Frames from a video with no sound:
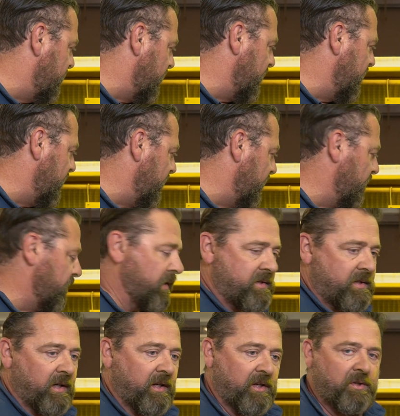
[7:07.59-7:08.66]
very
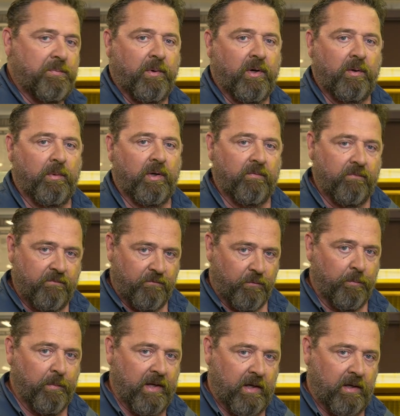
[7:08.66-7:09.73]
interesting experiment
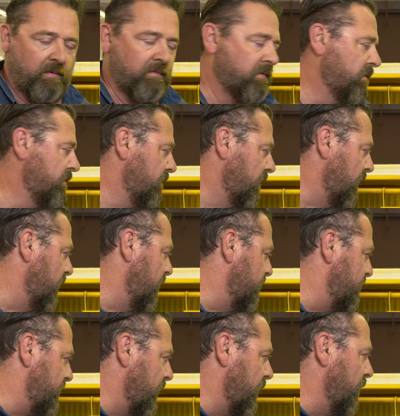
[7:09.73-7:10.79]
for me.
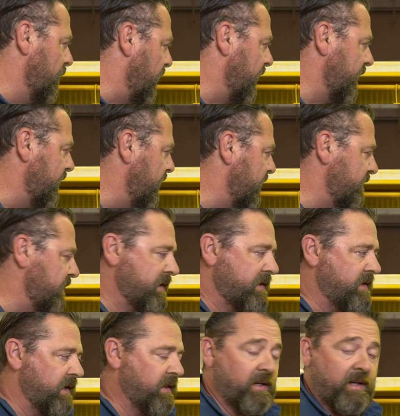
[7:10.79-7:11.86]
Uh, so I could actually
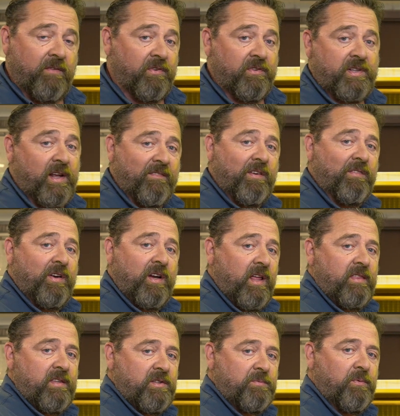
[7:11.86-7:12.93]
see the difference. I've never
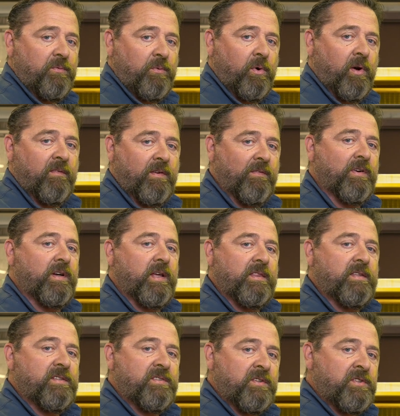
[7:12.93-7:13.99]
done this before. I've never
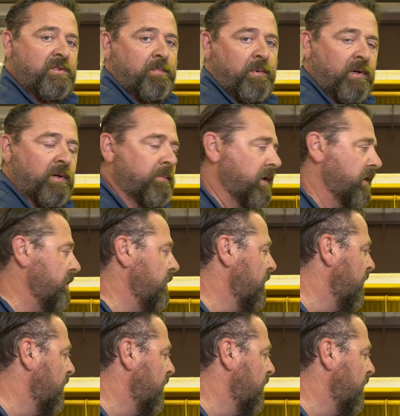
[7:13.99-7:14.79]
done this experiment.